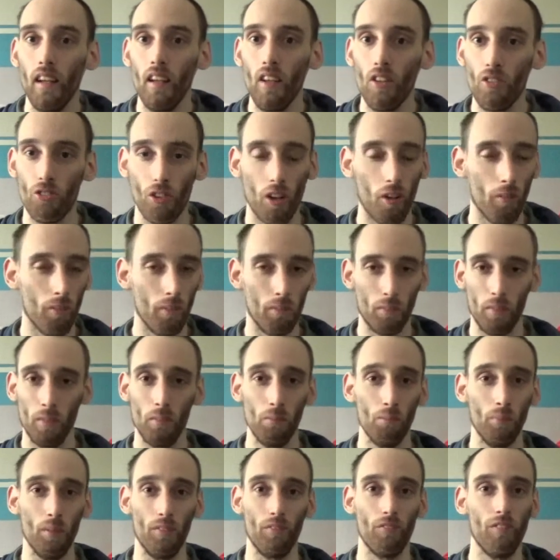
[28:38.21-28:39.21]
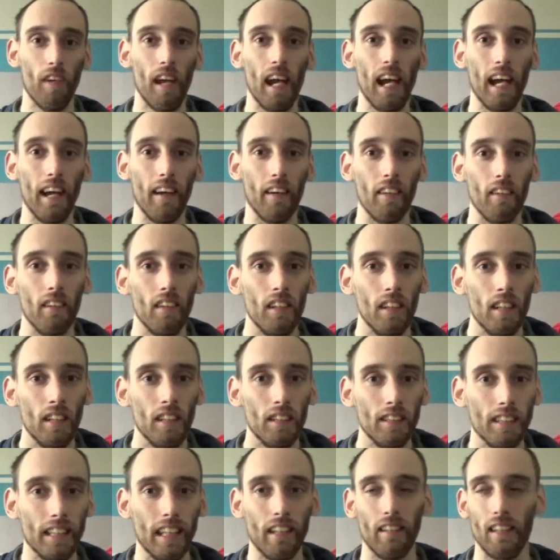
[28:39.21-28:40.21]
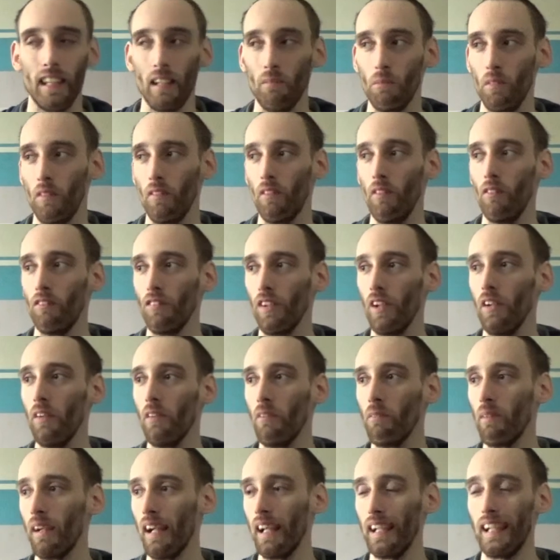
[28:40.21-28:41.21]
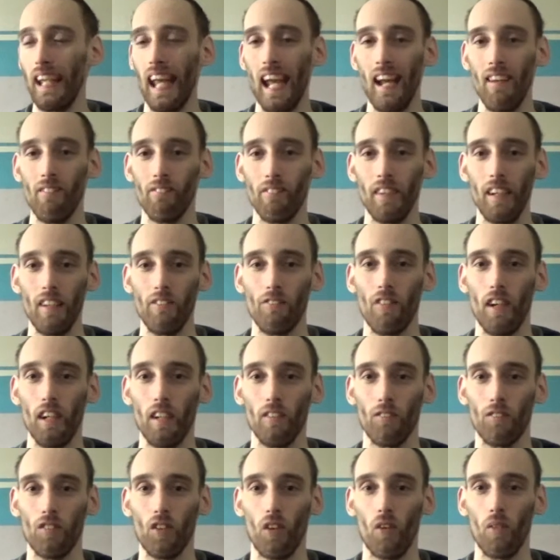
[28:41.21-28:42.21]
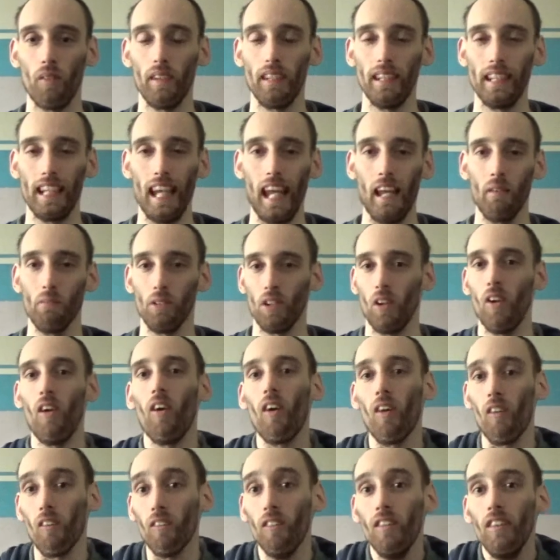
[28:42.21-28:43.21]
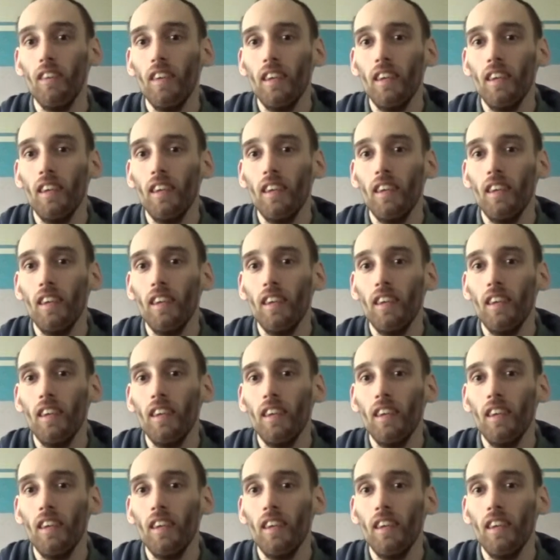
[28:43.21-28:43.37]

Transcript: So it wouldn't be fair to give them a review when I can't really find a flaw in the game at all.